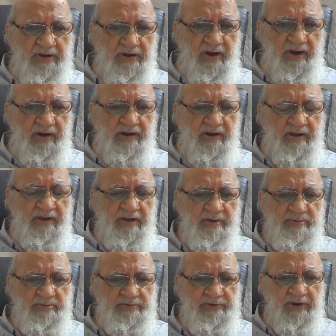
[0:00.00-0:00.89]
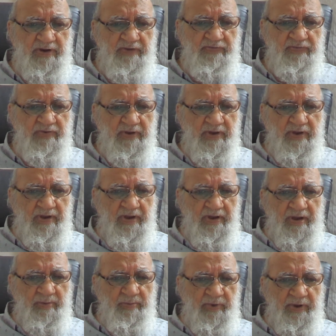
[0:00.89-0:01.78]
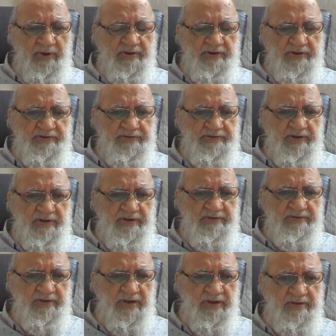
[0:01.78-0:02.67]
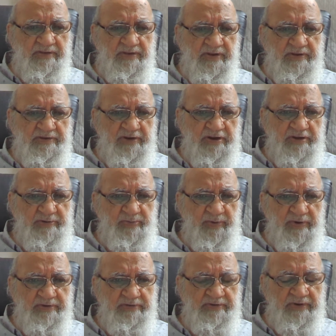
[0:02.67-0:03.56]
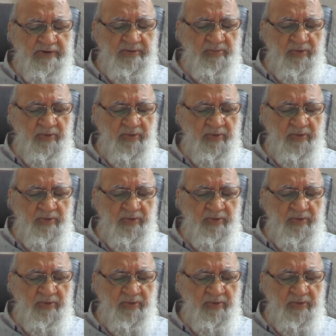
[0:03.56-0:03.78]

and he himself make research on these aspects in